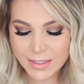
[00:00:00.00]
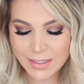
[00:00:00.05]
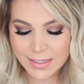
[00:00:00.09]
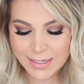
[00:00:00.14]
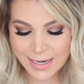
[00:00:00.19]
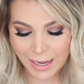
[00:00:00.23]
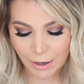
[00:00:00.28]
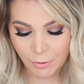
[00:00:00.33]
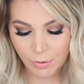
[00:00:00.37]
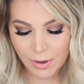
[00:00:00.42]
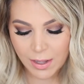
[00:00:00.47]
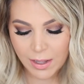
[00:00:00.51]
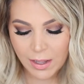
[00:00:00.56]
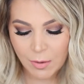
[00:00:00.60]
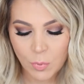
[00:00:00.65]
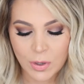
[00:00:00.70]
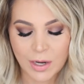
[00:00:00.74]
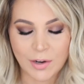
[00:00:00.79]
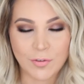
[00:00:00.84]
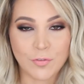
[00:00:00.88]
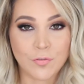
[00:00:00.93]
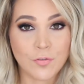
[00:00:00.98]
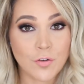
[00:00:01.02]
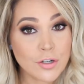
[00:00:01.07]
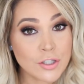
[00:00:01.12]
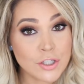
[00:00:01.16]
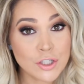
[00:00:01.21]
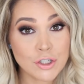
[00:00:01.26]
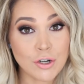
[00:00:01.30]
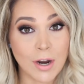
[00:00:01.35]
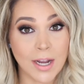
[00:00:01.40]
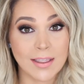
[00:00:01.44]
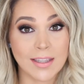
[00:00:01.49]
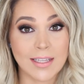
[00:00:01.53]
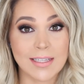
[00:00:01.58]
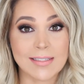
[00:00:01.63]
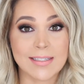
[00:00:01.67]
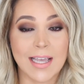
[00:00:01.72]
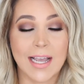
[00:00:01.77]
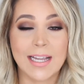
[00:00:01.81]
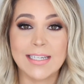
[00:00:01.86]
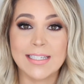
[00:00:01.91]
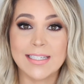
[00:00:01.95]
Now, when I first tried
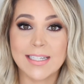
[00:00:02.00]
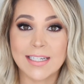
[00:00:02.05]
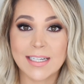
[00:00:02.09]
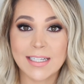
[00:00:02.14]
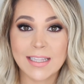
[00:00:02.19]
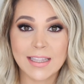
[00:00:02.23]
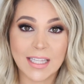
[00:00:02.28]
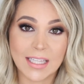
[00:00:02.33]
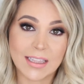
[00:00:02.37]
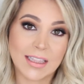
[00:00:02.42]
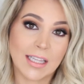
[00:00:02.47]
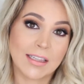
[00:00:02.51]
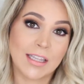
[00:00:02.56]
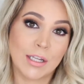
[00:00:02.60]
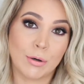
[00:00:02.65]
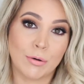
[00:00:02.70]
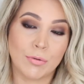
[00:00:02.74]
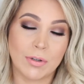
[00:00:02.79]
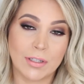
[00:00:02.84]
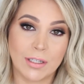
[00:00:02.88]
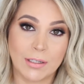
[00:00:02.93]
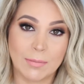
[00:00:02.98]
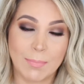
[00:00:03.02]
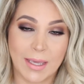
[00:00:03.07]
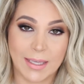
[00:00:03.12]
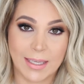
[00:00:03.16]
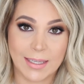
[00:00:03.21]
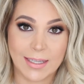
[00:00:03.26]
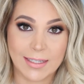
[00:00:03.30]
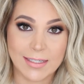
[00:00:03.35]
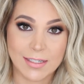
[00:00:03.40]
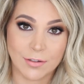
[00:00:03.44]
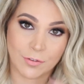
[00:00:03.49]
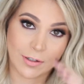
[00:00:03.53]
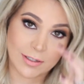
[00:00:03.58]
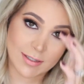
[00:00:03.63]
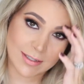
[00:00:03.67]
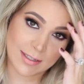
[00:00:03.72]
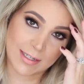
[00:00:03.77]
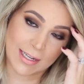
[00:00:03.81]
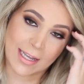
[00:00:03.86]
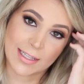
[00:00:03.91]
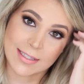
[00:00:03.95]
these, I didn't think that they were really making a
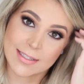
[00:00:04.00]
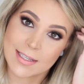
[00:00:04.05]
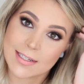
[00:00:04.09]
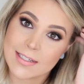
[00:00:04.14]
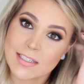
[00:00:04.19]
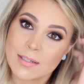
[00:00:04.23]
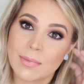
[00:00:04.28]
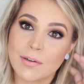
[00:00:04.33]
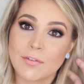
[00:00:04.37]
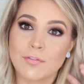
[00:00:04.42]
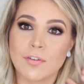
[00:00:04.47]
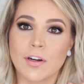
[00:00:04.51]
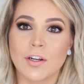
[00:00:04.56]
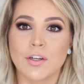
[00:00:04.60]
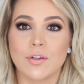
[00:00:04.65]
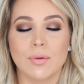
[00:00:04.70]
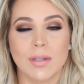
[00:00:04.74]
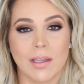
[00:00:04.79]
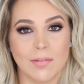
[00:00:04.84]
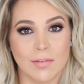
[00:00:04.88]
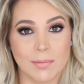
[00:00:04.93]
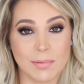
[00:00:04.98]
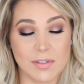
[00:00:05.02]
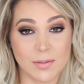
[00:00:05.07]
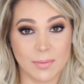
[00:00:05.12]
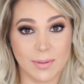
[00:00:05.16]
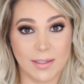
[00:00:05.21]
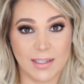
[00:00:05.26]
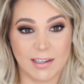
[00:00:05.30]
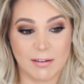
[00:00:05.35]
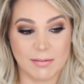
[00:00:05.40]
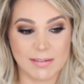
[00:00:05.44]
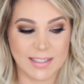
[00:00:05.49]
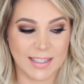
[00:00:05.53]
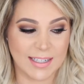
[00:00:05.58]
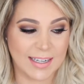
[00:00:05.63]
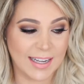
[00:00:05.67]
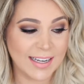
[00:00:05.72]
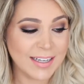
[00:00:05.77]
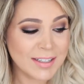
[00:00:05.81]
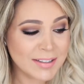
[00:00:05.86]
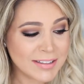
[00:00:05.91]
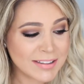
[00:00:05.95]
difference. And I had said to my friend who gave them to me, I was like,
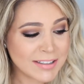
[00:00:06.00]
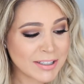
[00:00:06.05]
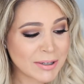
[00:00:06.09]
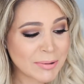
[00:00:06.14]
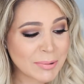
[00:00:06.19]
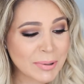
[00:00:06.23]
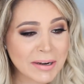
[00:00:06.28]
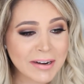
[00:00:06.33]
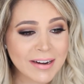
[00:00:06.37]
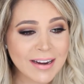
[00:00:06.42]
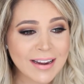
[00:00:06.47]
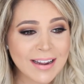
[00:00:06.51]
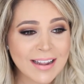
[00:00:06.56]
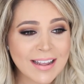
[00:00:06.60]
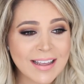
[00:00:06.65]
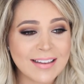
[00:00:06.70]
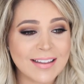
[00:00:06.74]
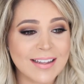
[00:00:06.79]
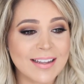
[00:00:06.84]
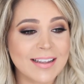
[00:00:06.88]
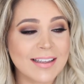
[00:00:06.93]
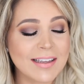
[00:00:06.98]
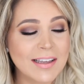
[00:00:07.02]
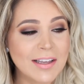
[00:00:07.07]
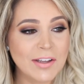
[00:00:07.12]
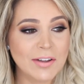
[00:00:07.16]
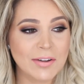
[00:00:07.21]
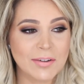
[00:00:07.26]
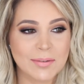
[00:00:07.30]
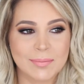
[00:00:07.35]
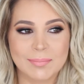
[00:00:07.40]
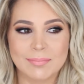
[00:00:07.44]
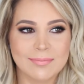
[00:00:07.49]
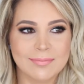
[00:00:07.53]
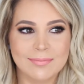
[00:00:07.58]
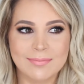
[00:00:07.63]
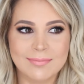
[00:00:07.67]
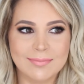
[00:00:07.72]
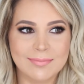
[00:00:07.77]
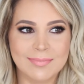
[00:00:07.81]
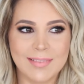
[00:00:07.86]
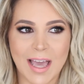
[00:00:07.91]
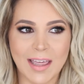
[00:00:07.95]
I don't think they're working. Like,
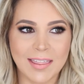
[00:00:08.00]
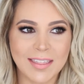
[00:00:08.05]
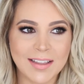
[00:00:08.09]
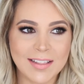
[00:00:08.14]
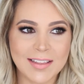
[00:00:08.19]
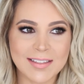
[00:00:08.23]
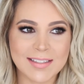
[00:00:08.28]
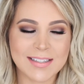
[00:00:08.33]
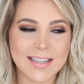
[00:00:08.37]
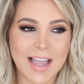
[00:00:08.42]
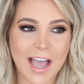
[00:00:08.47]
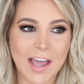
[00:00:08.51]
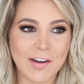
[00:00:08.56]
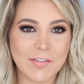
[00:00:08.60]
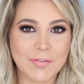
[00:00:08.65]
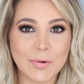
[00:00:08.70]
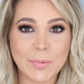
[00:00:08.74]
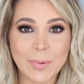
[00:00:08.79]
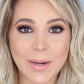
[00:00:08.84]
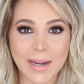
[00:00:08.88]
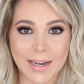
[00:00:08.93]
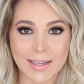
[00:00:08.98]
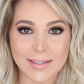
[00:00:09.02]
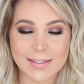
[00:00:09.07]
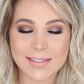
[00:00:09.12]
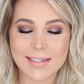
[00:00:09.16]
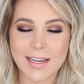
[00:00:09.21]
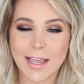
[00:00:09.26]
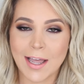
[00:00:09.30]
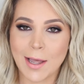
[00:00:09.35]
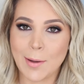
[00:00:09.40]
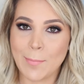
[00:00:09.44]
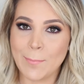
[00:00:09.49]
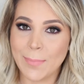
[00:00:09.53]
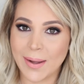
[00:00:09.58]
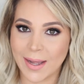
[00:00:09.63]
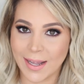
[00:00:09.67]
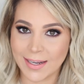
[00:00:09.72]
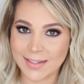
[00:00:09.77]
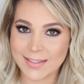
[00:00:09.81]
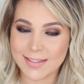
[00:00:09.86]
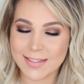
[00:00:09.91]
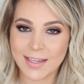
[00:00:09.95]
I think this is kind of a waste.
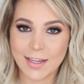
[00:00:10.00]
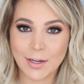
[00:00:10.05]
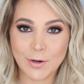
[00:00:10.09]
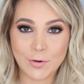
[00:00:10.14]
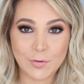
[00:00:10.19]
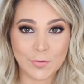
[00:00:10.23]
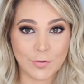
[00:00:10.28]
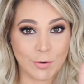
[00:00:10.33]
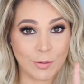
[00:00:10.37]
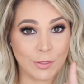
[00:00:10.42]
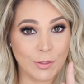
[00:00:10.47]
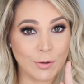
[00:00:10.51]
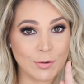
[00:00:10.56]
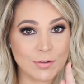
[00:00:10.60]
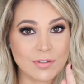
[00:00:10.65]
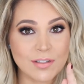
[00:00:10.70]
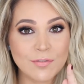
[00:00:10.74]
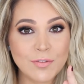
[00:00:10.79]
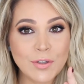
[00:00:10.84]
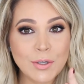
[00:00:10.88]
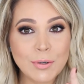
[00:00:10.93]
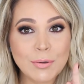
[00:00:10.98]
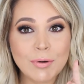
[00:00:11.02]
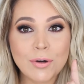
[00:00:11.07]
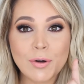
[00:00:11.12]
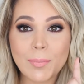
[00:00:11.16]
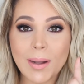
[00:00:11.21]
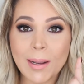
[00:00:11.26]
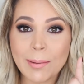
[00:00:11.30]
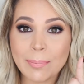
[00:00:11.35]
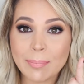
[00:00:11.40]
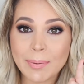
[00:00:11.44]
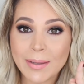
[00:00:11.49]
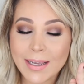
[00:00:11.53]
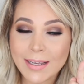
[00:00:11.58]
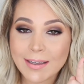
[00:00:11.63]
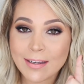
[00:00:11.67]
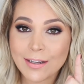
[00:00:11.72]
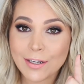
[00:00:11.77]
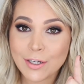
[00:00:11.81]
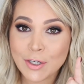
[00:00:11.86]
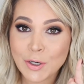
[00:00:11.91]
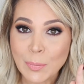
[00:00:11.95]
But for those of you who might
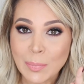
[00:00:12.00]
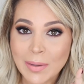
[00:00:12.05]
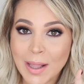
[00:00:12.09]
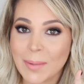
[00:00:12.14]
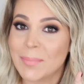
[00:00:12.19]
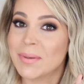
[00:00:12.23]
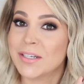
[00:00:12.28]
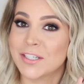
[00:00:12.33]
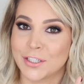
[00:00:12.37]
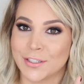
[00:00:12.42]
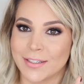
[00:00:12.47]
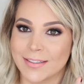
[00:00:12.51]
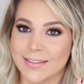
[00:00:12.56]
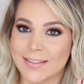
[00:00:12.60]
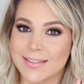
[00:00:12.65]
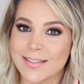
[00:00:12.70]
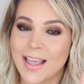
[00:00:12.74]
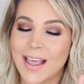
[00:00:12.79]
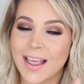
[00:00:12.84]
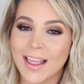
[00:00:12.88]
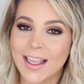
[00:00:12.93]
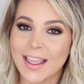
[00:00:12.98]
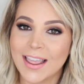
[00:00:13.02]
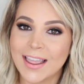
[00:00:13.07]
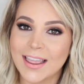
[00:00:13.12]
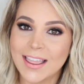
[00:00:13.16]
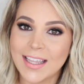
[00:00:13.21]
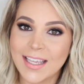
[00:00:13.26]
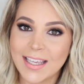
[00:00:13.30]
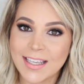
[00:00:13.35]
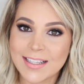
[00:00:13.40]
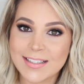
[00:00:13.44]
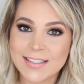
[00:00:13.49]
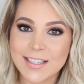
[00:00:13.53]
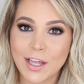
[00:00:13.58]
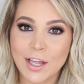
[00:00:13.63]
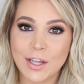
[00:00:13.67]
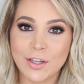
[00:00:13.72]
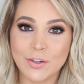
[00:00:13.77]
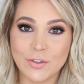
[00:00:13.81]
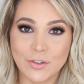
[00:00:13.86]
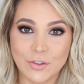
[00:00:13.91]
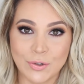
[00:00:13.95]
pick your blemishes, these
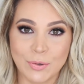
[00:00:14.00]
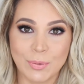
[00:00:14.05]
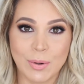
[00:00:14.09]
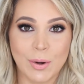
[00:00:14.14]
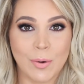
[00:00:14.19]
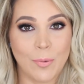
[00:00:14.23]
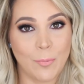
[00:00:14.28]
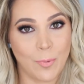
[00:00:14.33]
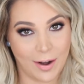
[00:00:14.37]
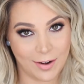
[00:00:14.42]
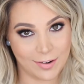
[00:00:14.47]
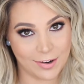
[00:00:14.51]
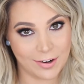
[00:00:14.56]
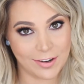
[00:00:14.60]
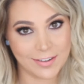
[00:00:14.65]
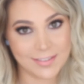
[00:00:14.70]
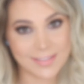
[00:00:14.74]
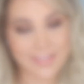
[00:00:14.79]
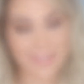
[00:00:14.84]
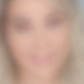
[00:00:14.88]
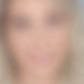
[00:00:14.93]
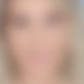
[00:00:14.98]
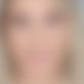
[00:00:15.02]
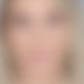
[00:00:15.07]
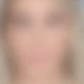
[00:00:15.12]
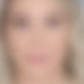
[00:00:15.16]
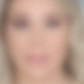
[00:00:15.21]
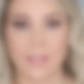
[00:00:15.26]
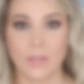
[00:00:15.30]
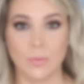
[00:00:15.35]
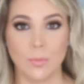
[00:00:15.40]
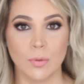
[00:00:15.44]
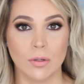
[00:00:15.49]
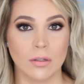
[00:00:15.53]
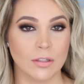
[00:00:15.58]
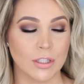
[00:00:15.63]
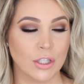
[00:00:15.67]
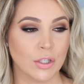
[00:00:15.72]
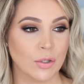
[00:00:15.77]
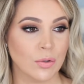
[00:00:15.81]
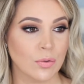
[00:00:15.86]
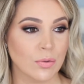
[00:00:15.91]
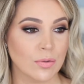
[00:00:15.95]
do wonders. And normally
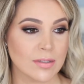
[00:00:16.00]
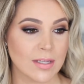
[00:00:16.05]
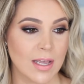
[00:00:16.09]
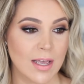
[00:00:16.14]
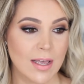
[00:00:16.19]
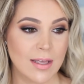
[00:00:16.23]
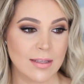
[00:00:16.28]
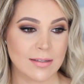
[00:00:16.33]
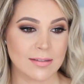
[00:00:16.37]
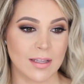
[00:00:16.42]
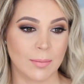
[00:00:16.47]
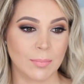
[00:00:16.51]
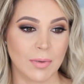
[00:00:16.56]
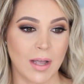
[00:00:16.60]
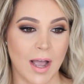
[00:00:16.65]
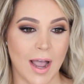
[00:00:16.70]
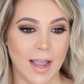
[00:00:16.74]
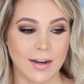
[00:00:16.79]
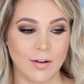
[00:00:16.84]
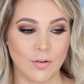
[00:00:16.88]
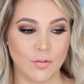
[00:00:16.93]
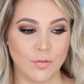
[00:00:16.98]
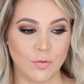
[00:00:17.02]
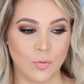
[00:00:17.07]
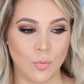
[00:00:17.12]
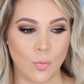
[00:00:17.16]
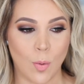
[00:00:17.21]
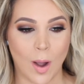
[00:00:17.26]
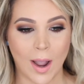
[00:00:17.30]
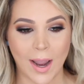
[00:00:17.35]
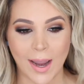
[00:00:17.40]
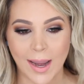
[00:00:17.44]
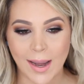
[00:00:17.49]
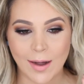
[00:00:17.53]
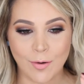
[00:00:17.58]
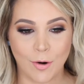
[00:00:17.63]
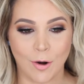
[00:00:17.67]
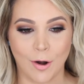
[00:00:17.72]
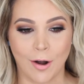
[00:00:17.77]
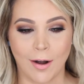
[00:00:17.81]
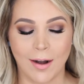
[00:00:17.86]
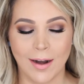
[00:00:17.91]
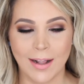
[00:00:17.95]
we'll use some kind of white
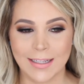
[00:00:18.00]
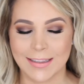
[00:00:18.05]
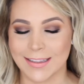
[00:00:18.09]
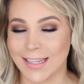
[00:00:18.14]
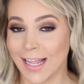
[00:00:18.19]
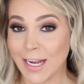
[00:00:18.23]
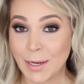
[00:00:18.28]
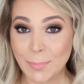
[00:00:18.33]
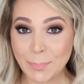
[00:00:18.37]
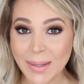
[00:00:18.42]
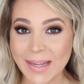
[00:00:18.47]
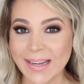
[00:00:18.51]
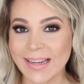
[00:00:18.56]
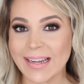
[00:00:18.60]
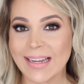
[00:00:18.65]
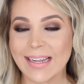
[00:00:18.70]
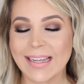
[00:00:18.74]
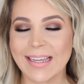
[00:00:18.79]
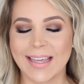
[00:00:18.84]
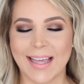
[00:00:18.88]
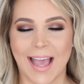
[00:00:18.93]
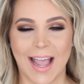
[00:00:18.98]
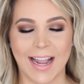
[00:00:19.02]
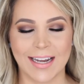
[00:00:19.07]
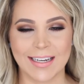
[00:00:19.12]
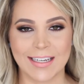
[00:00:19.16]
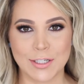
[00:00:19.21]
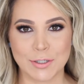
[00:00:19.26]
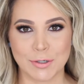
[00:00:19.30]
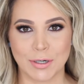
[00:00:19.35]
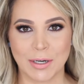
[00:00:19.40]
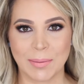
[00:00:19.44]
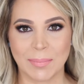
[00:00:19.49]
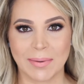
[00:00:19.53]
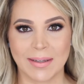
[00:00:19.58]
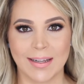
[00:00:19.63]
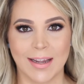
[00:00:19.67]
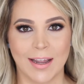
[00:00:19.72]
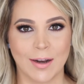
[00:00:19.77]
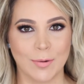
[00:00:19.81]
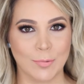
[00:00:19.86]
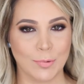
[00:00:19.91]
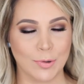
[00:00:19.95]
or light pink acne
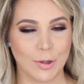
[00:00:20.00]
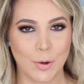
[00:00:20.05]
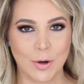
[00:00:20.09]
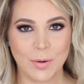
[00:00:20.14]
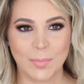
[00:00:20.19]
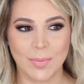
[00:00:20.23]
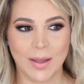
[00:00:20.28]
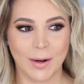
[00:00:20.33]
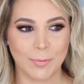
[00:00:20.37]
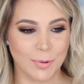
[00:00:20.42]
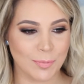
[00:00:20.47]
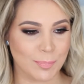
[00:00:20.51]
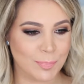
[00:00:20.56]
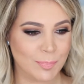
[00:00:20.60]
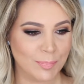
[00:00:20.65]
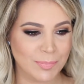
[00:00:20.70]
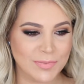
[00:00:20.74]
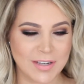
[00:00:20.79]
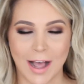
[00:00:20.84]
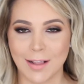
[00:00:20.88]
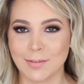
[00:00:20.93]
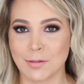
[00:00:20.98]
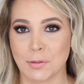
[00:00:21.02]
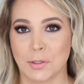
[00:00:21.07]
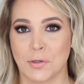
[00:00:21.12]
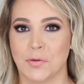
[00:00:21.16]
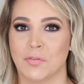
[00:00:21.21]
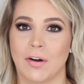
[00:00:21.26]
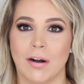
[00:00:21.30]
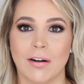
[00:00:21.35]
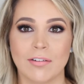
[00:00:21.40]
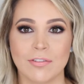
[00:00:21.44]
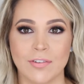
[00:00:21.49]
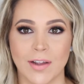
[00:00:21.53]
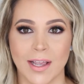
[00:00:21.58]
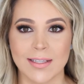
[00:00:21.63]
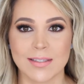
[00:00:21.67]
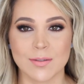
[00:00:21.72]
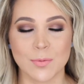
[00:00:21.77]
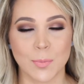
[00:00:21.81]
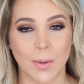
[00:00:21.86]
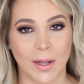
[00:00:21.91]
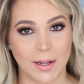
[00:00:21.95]
treatment and we'll go to bed with dots all over our
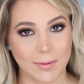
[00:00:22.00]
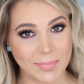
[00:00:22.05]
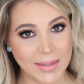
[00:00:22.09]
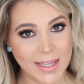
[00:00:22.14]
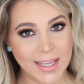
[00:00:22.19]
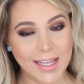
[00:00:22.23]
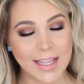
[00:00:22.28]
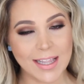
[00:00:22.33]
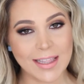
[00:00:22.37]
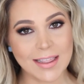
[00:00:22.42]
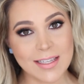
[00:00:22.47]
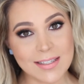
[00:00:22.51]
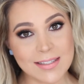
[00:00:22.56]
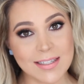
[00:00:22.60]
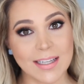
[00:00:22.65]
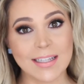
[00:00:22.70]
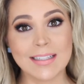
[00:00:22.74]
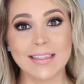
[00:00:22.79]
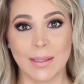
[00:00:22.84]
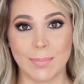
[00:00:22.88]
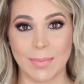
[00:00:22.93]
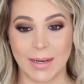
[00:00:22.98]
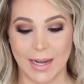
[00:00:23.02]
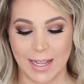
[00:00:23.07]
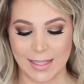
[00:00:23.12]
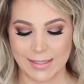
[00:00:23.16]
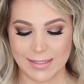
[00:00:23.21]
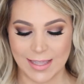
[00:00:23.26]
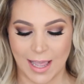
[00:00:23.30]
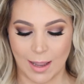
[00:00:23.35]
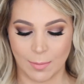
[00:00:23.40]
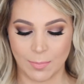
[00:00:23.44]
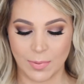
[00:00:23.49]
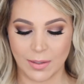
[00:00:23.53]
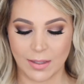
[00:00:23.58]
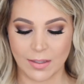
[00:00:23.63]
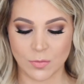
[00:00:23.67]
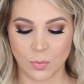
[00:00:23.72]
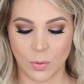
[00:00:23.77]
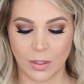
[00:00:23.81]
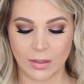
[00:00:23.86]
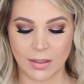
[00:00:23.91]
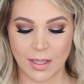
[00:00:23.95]
face. Well, this eliminates that
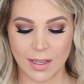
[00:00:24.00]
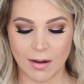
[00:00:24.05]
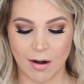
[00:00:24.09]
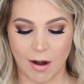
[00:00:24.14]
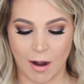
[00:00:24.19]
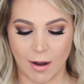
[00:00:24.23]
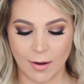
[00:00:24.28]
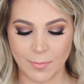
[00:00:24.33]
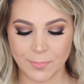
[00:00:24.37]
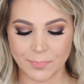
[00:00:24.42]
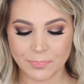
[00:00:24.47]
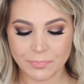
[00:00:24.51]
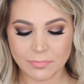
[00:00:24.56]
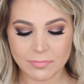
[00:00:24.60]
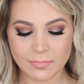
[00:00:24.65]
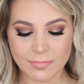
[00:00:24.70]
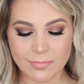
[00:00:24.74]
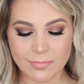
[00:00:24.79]
because what they are